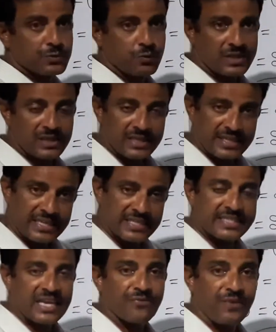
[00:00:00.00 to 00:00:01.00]
1 is
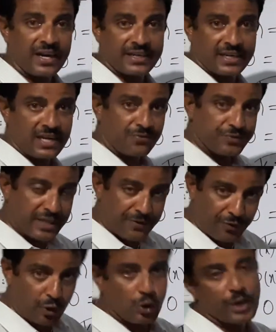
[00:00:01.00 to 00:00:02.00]
a factor of the
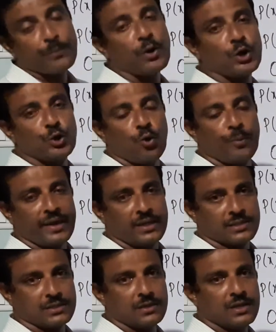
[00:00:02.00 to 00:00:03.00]
following
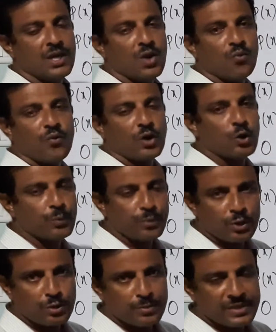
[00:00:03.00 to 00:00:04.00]
polynomials. Following
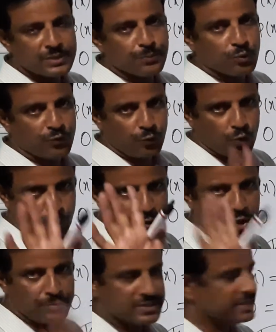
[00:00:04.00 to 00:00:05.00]
polynomials, 4
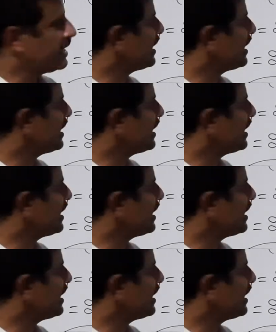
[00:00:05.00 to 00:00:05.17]
problems there.